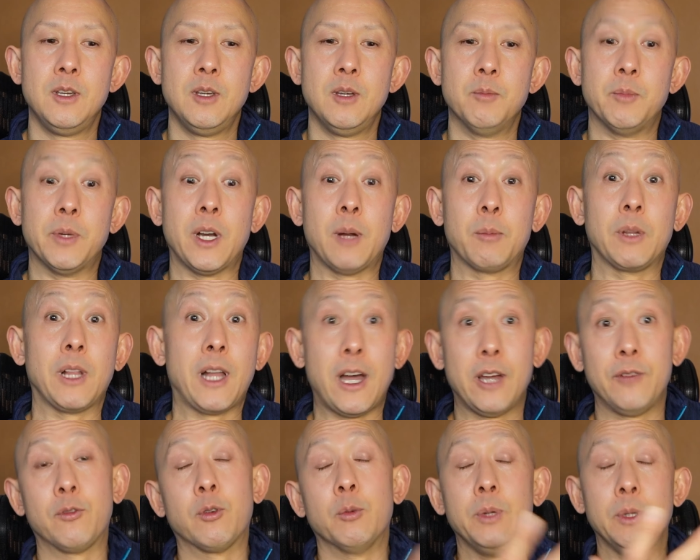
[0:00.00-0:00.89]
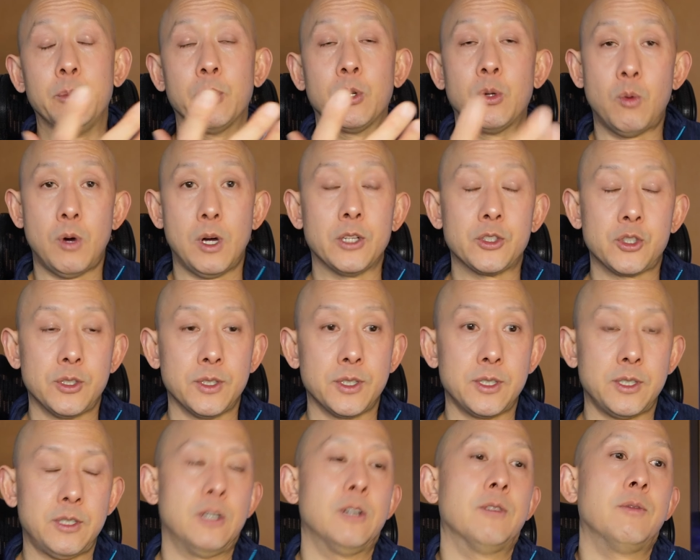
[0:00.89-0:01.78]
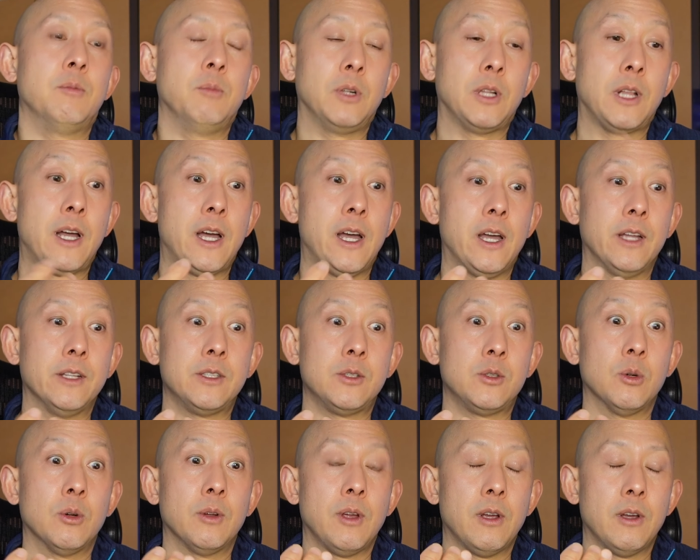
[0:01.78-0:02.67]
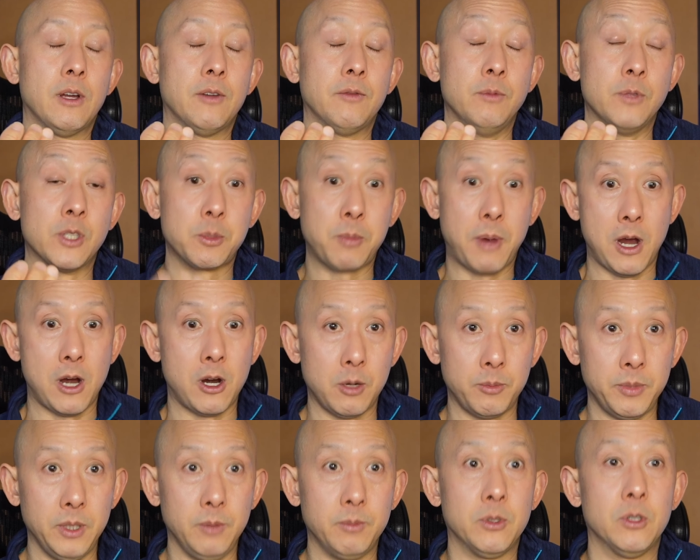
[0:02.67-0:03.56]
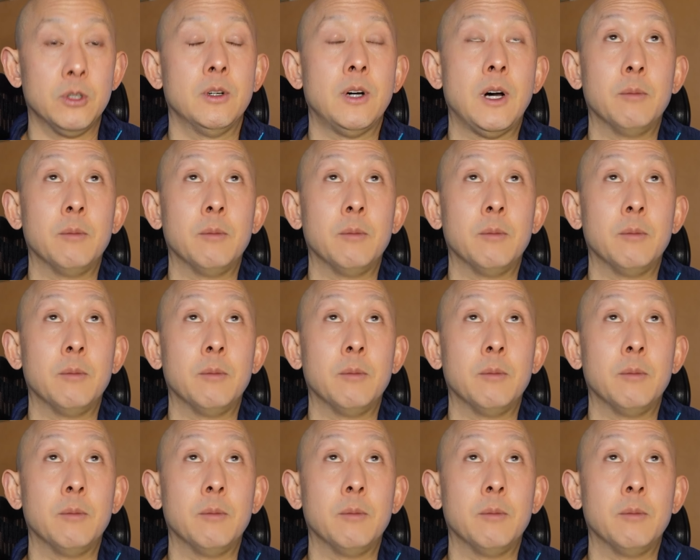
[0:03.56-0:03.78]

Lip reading: but I'm glad for people to watch this stuff. I'm glad to inspire people.